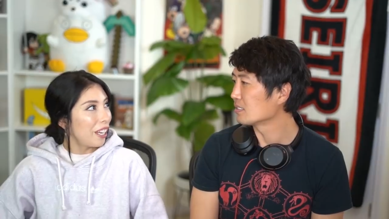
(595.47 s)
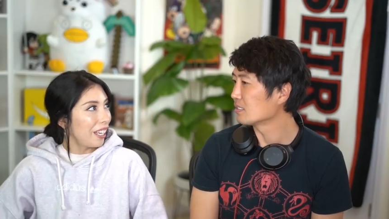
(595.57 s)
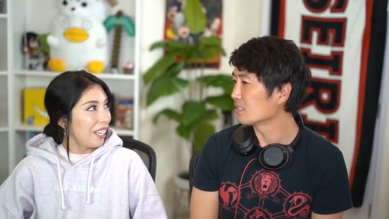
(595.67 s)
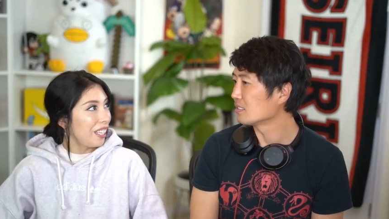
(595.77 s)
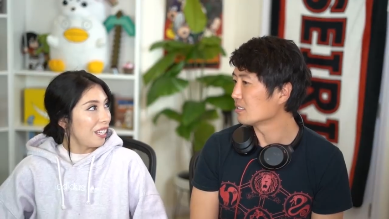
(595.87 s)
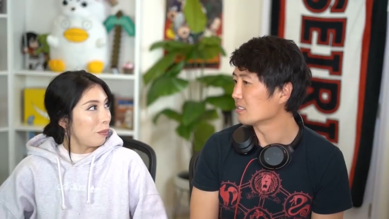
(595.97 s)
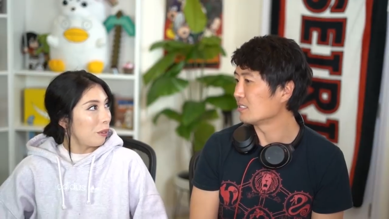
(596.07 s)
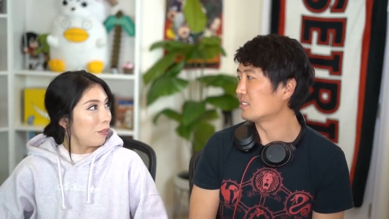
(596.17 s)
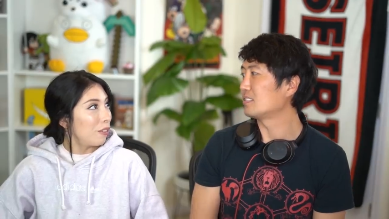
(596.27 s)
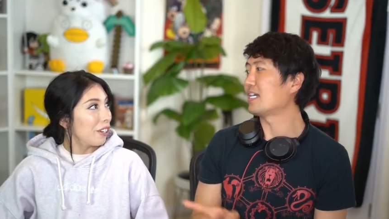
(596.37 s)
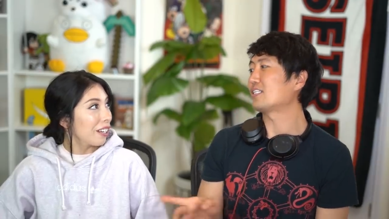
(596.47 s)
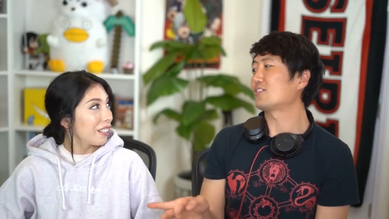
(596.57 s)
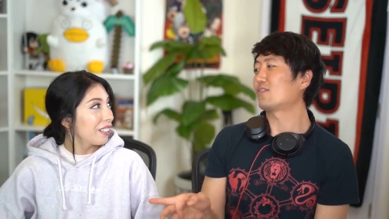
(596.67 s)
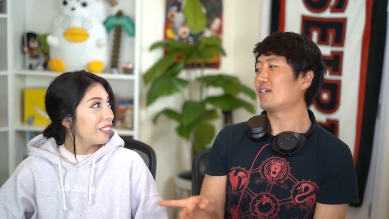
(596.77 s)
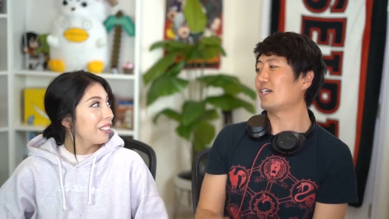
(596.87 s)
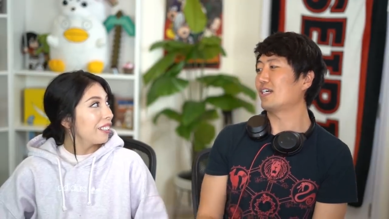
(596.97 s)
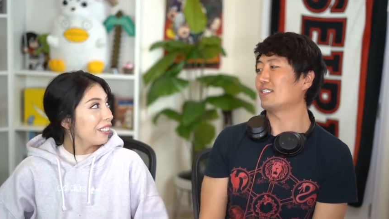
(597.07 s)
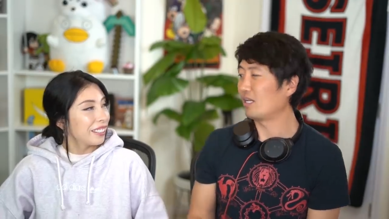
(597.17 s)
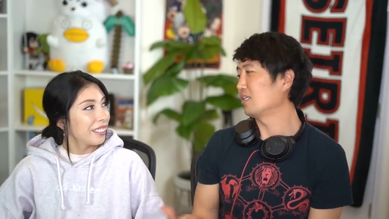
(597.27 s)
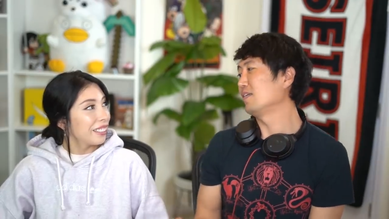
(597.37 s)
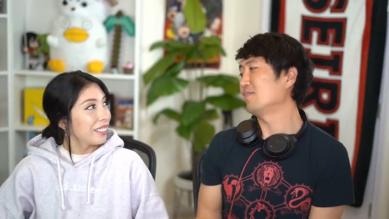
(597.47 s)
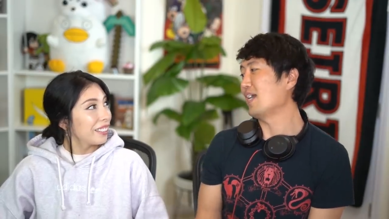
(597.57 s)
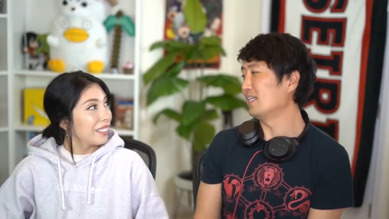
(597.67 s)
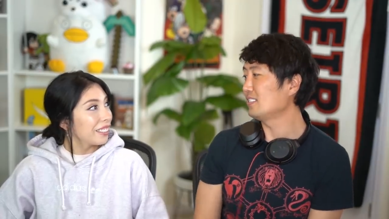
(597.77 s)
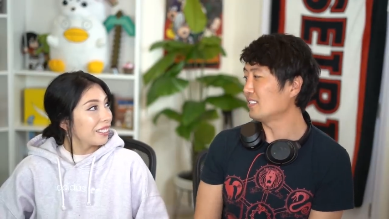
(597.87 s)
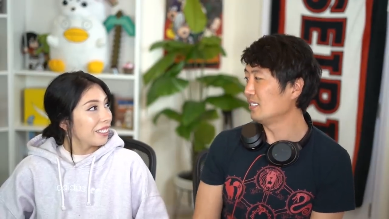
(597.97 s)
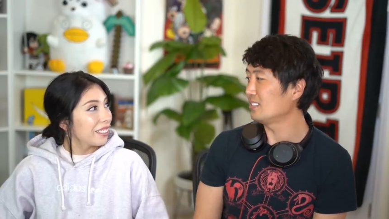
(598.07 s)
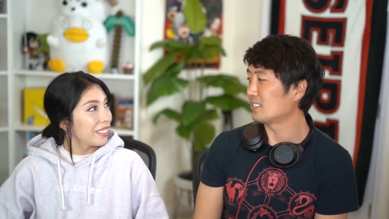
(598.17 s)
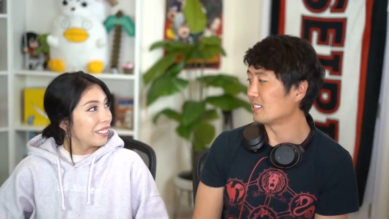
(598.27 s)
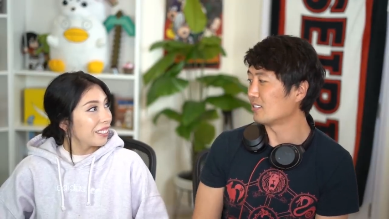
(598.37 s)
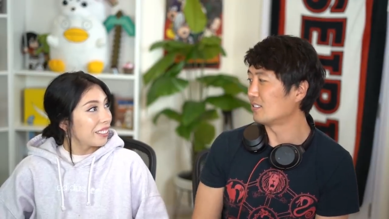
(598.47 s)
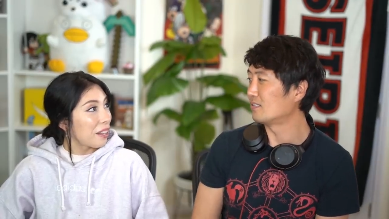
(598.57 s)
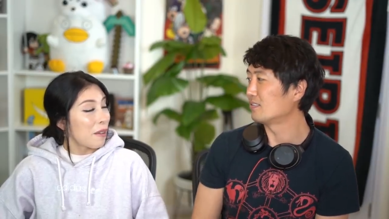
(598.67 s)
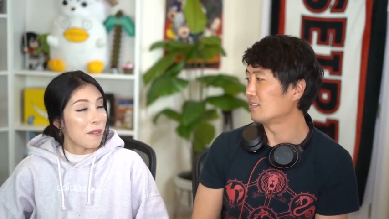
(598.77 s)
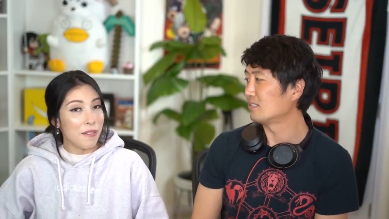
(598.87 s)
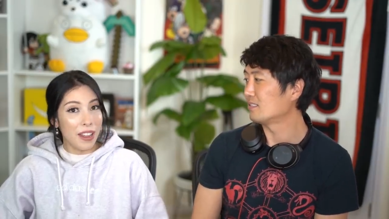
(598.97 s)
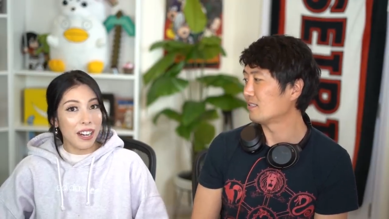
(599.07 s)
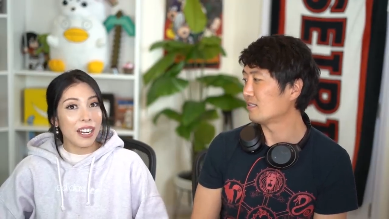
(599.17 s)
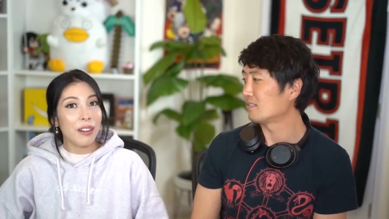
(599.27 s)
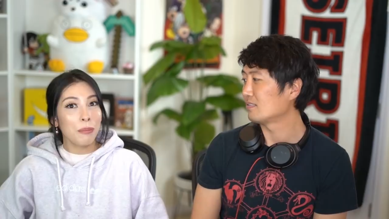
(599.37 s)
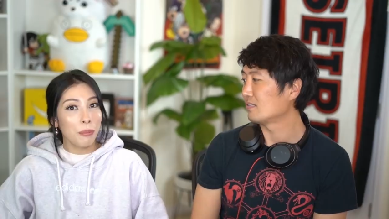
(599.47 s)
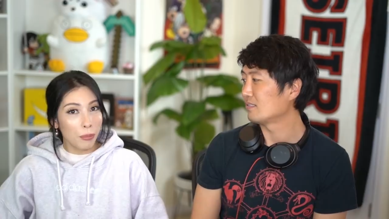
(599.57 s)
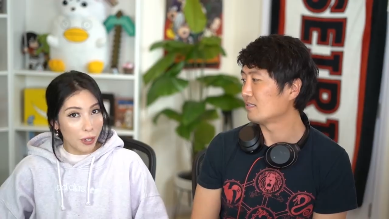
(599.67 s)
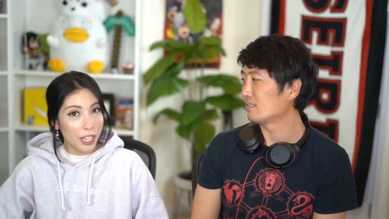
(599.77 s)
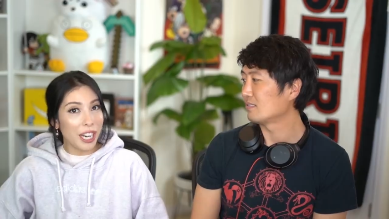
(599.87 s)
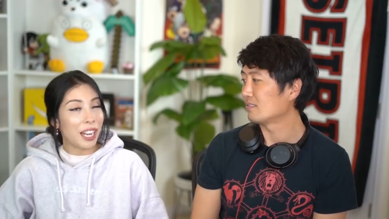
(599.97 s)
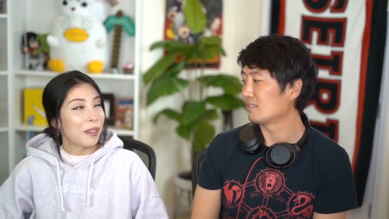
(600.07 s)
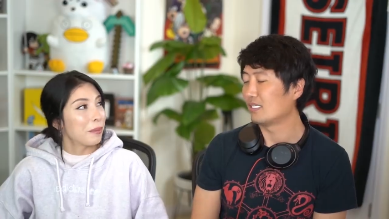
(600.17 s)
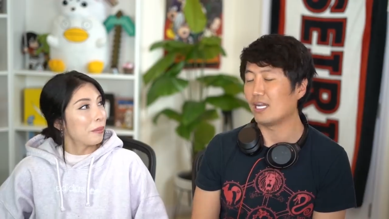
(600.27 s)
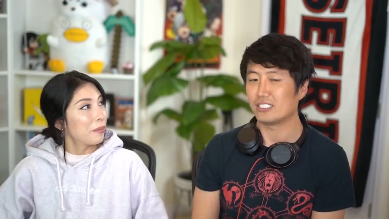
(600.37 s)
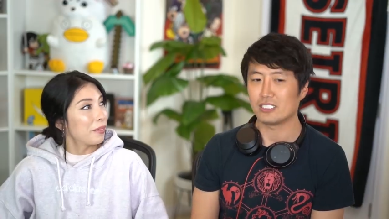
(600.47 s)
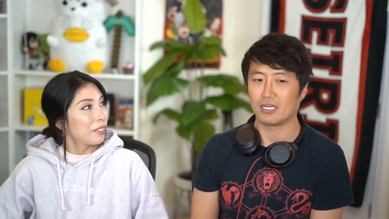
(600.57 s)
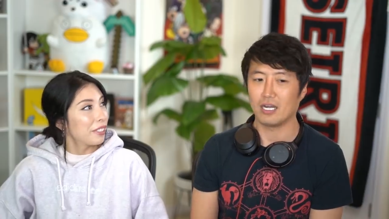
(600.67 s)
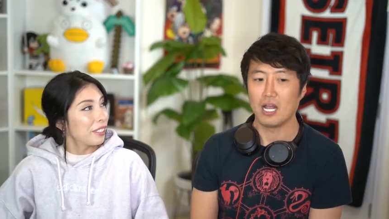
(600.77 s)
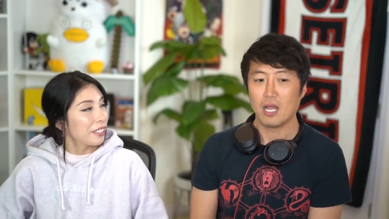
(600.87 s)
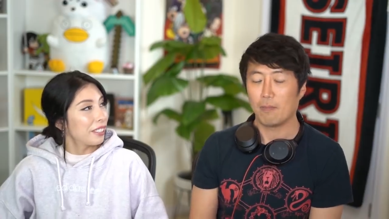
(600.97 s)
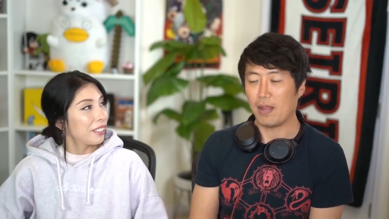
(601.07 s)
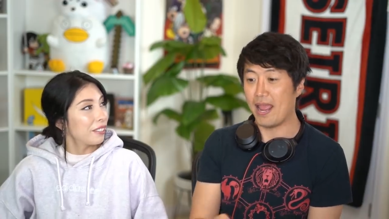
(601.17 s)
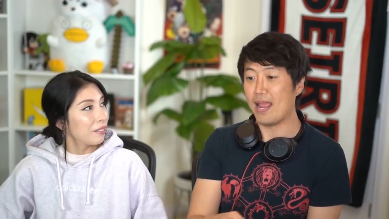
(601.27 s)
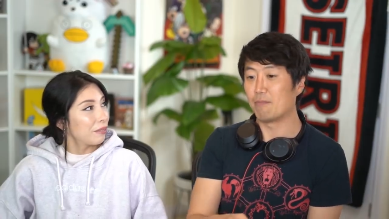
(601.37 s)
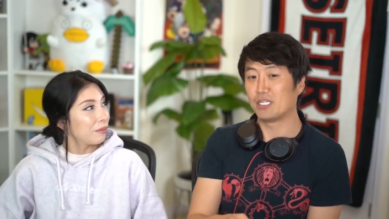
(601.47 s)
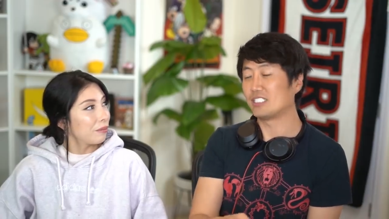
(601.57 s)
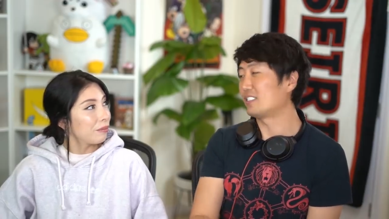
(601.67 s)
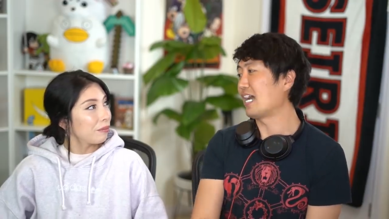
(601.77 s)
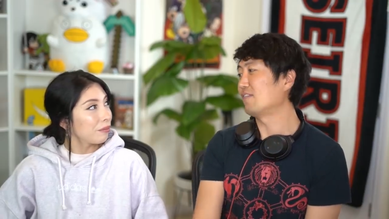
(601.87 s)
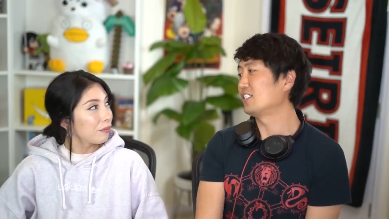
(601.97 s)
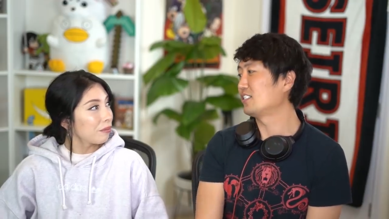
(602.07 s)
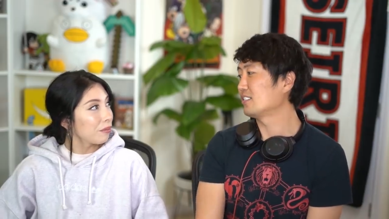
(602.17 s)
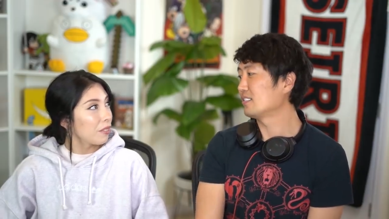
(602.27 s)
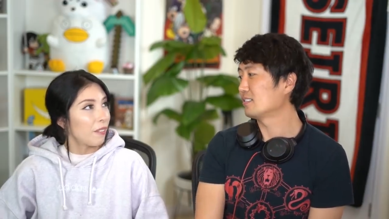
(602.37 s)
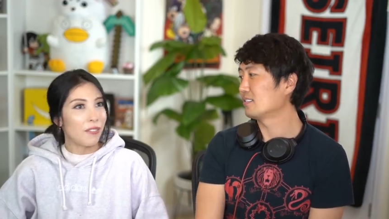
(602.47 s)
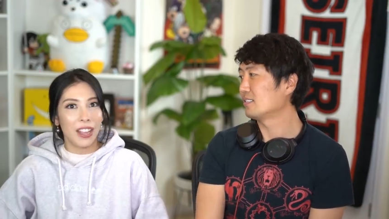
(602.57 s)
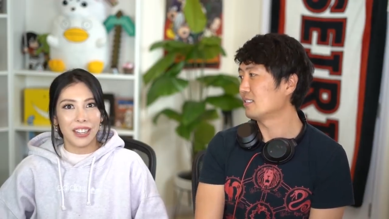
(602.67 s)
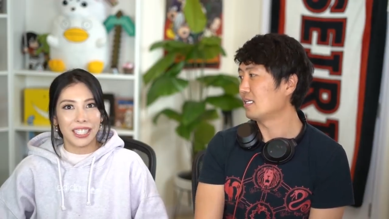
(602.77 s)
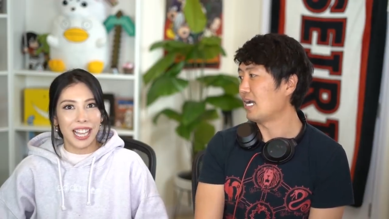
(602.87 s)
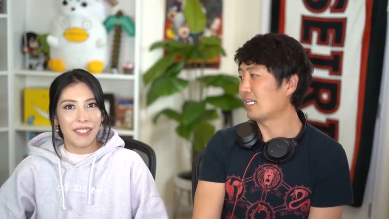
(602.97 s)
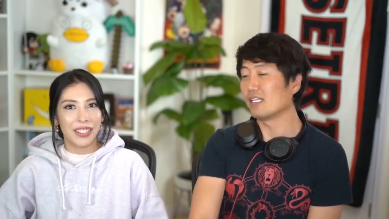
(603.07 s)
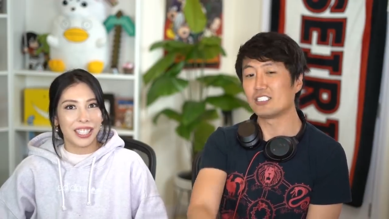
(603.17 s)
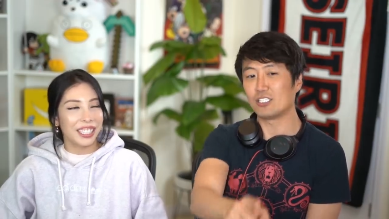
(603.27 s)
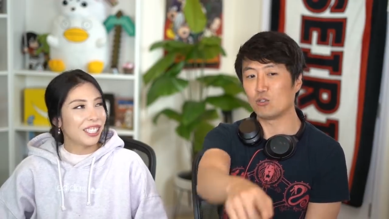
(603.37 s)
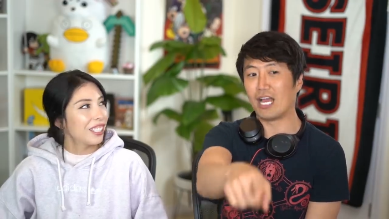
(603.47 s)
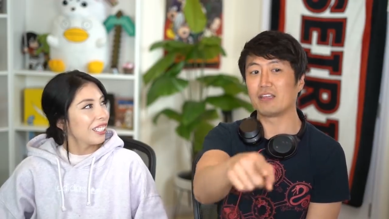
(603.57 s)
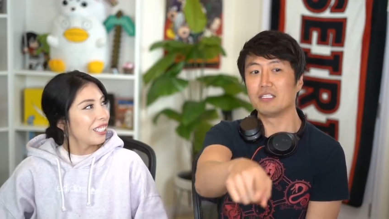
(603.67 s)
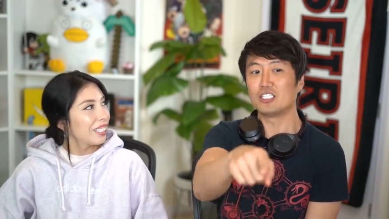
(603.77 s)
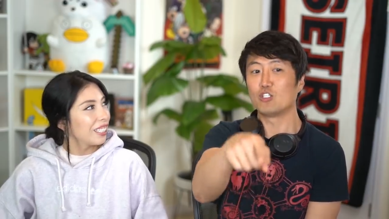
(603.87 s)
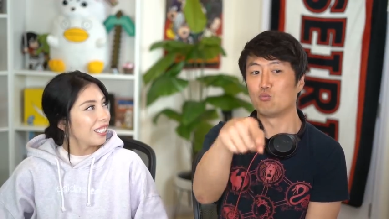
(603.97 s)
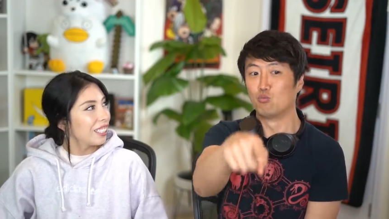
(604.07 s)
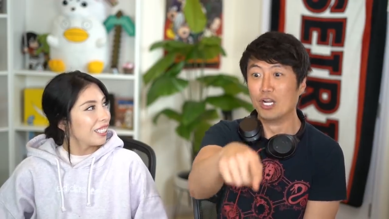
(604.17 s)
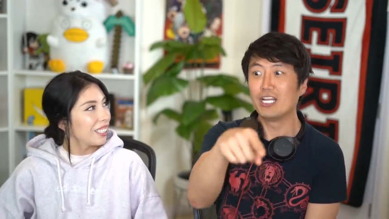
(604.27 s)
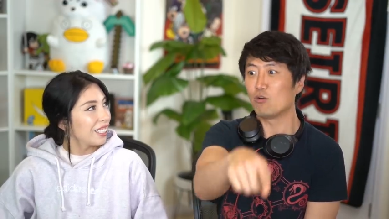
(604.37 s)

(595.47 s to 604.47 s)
Speaker 1: like he did before.
Speaker 2: That's right. Man, Lisa Lisa, though.
Speaker 1: Very pretty.
Speaker 2: Yeah, she's hot, and, but she's savage.
Speaker 1: Very
Speaker 2: savage. I think she, I think she really,